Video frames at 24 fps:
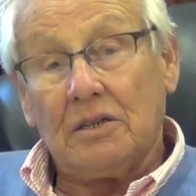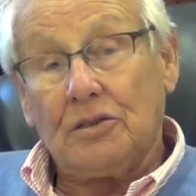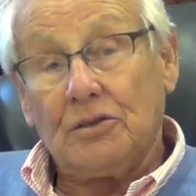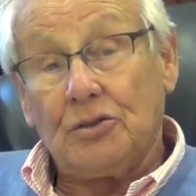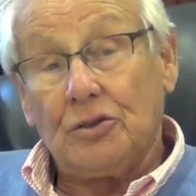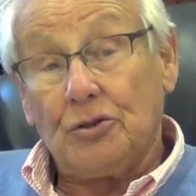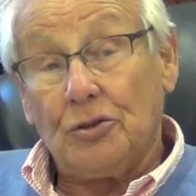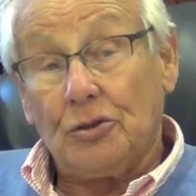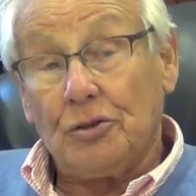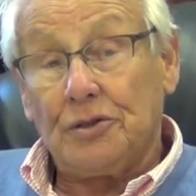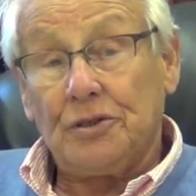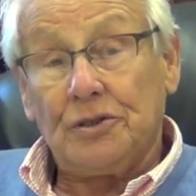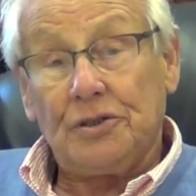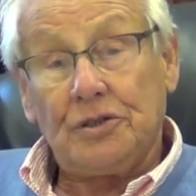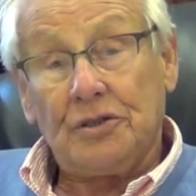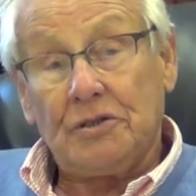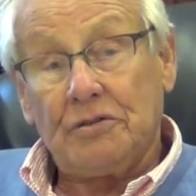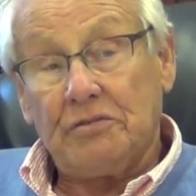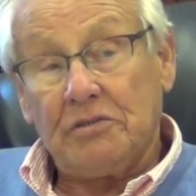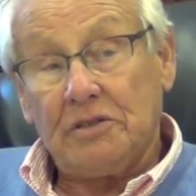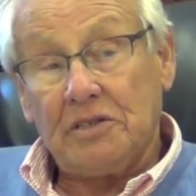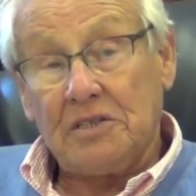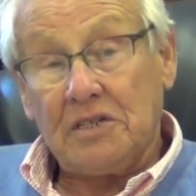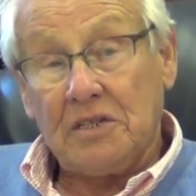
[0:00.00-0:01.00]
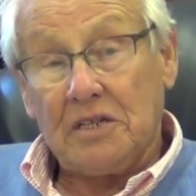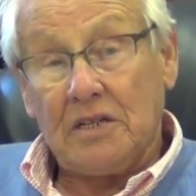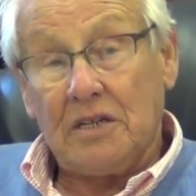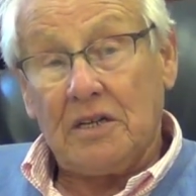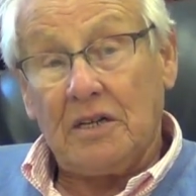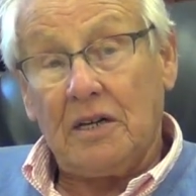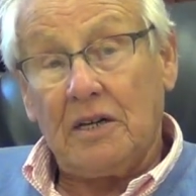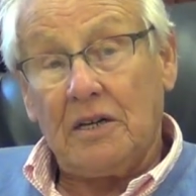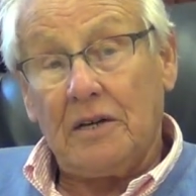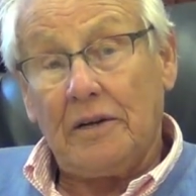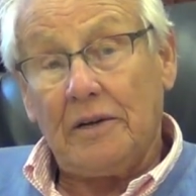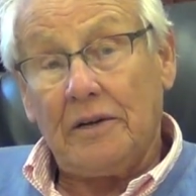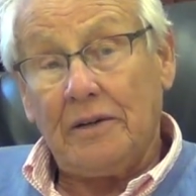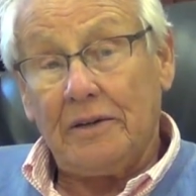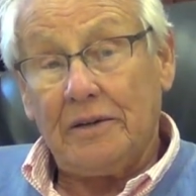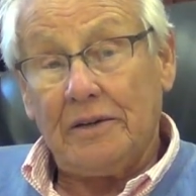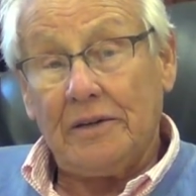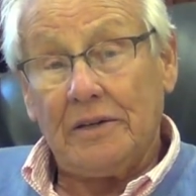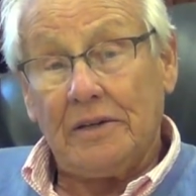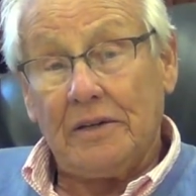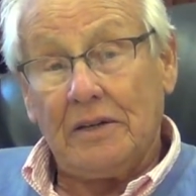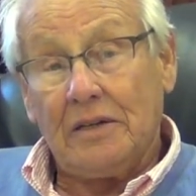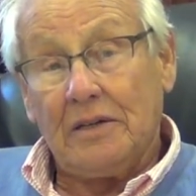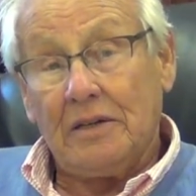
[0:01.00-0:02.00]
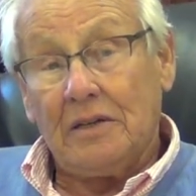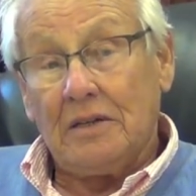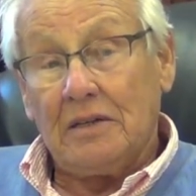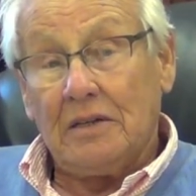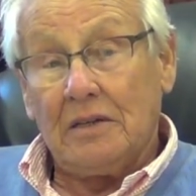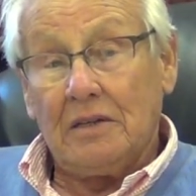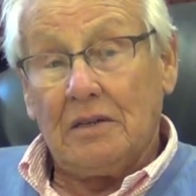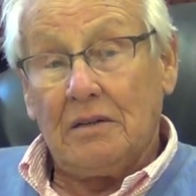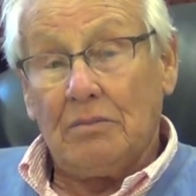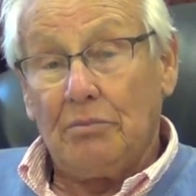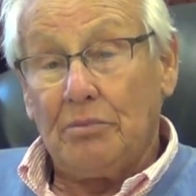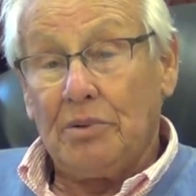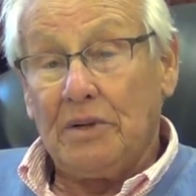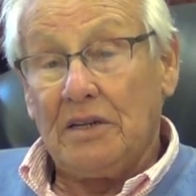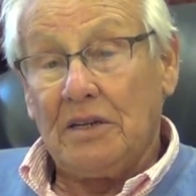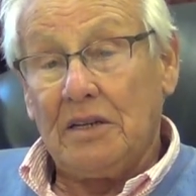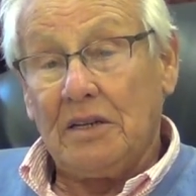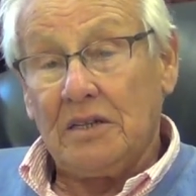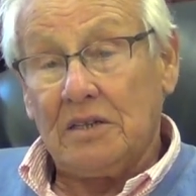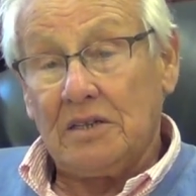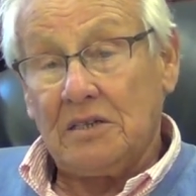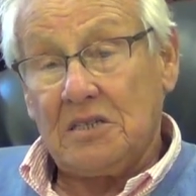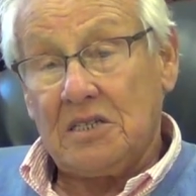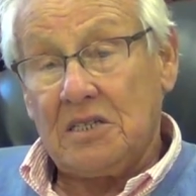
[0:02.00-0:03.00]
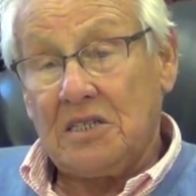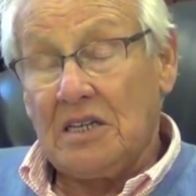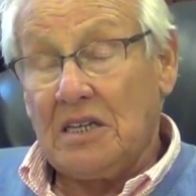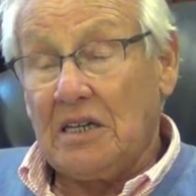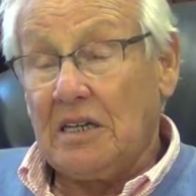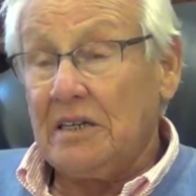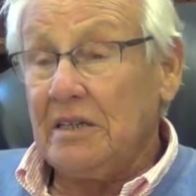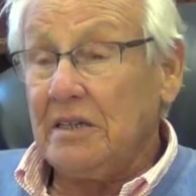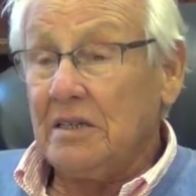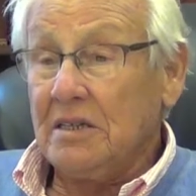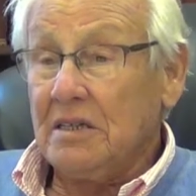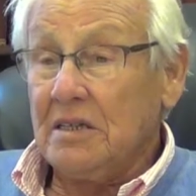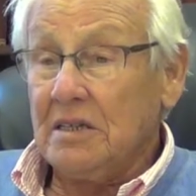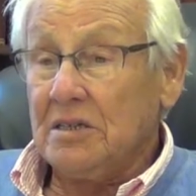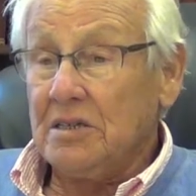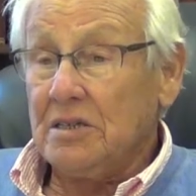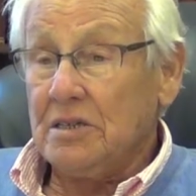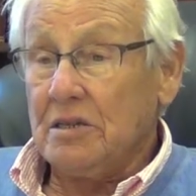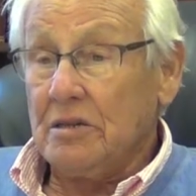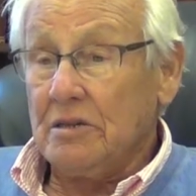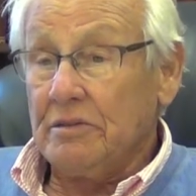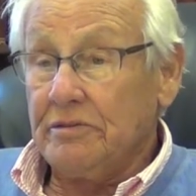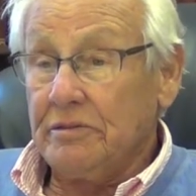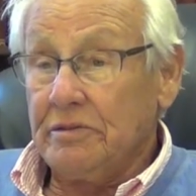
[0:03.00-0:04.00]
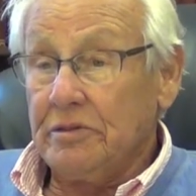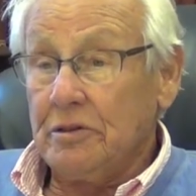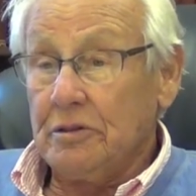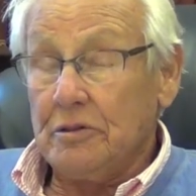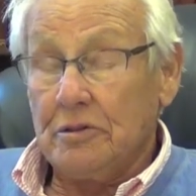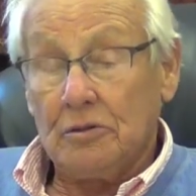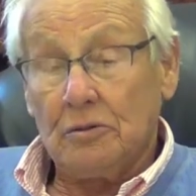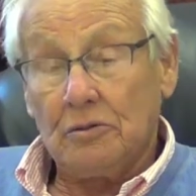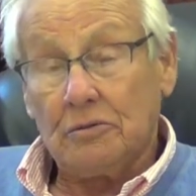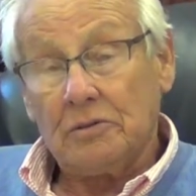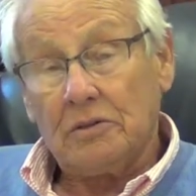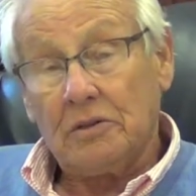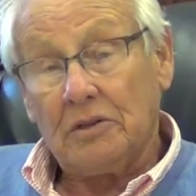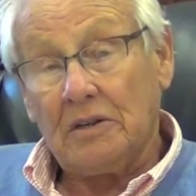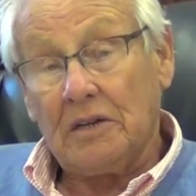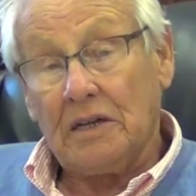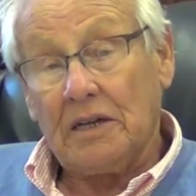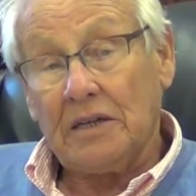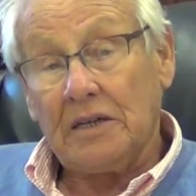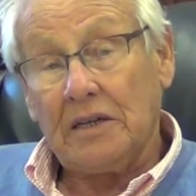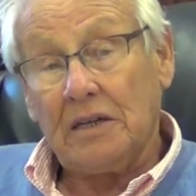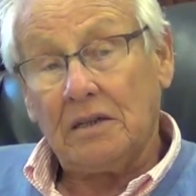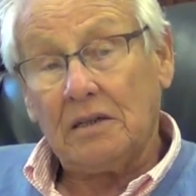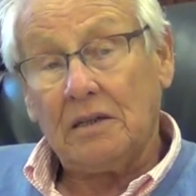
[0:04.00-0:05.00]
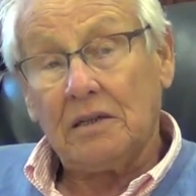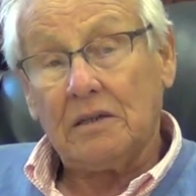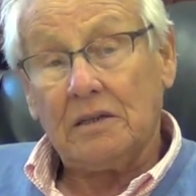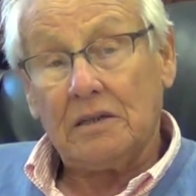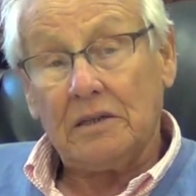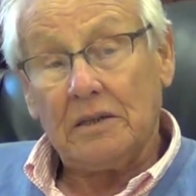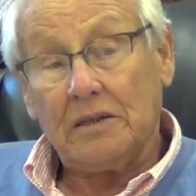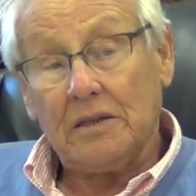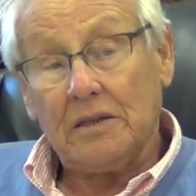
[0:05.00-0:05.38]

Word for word: Joyce was a brilliant scientist of her own right.